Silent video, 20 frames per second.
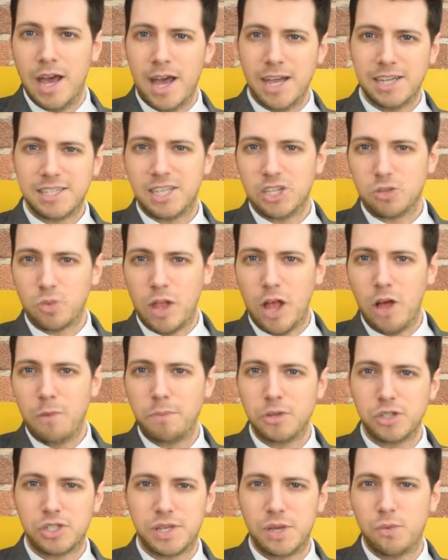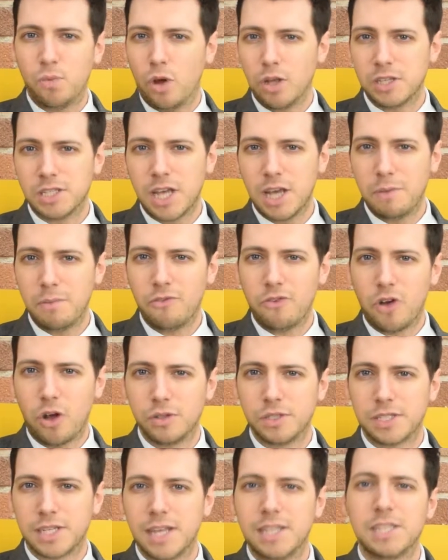as this will help us see what type of
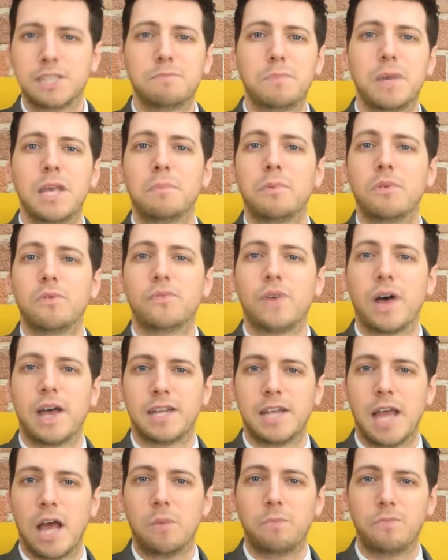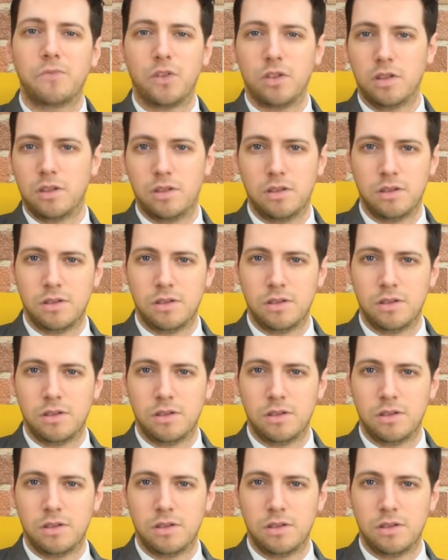content people find helpful.